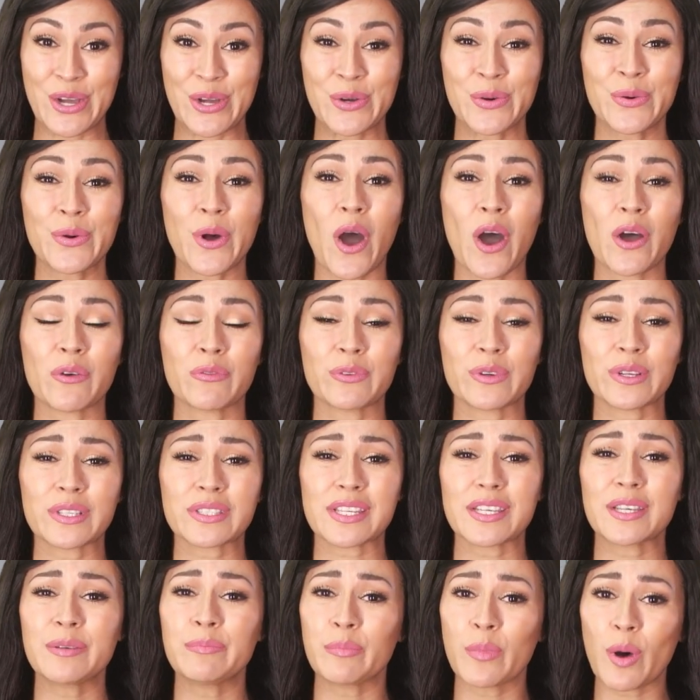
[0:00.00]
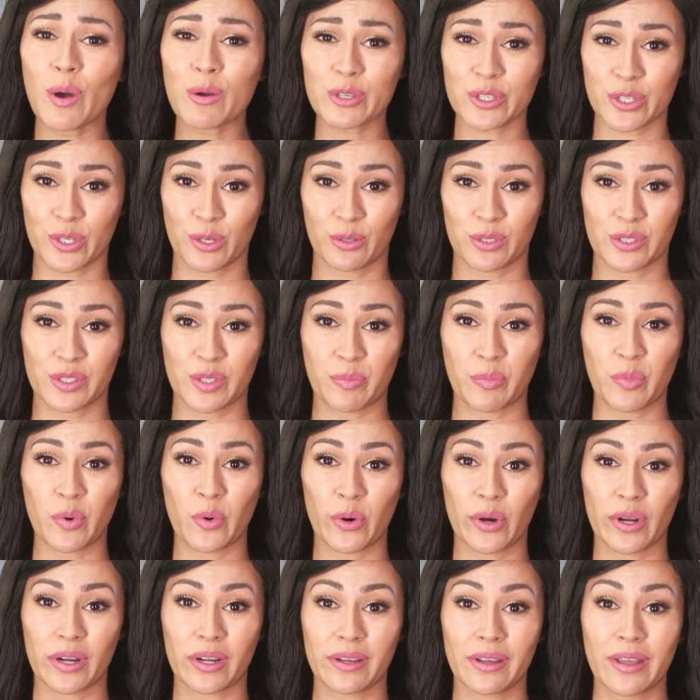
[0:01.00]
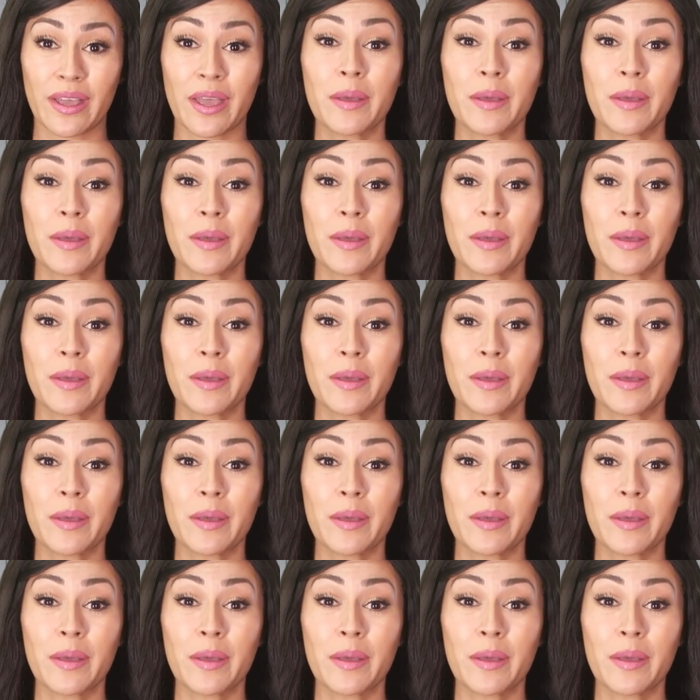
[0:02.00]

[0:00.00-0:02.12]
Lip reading: who offers emotional support,